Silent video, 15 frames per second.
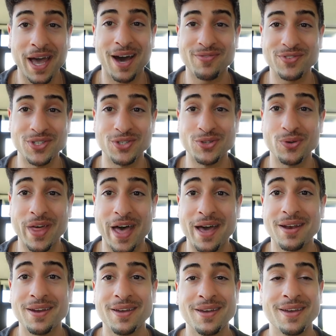have to do
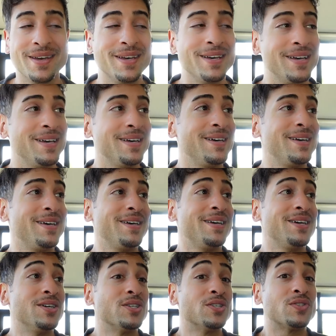that.
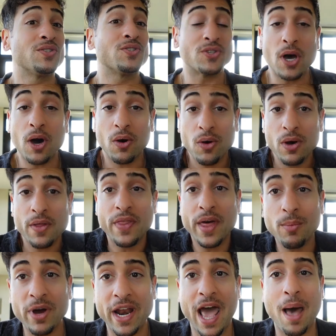So
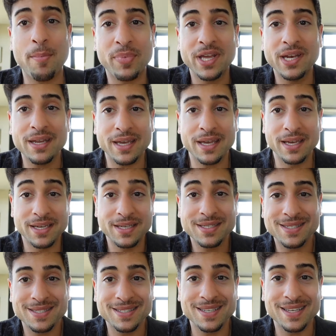then what happened
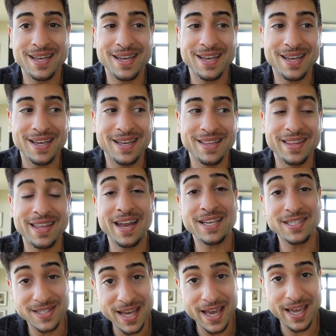is the
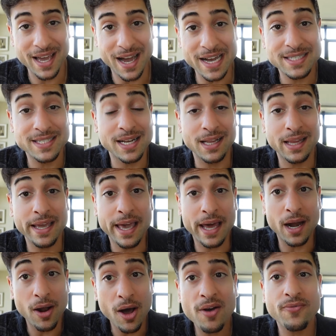next day, I suddenly get
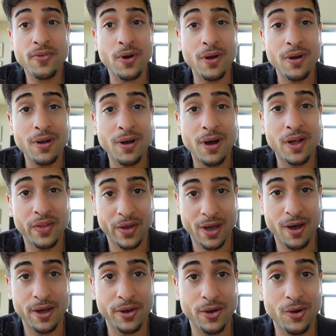an offer on the
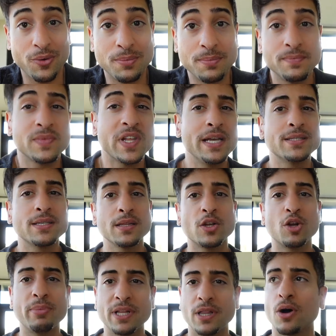condo. It's a
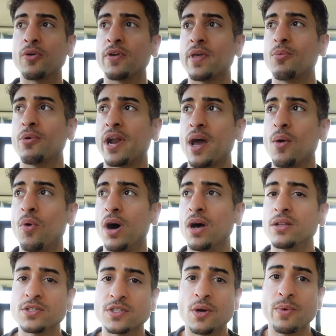little bit lower than what I
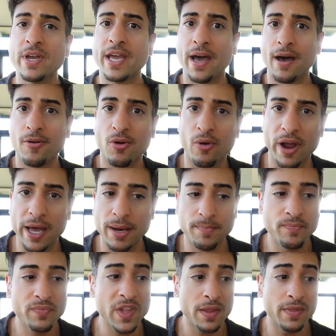want, so we counter it.
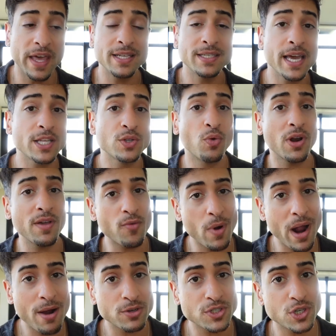They take 24
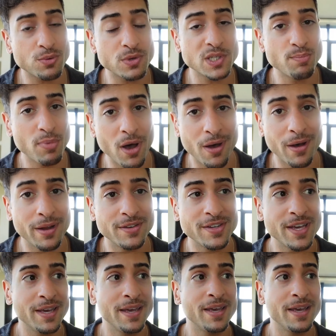hours to respond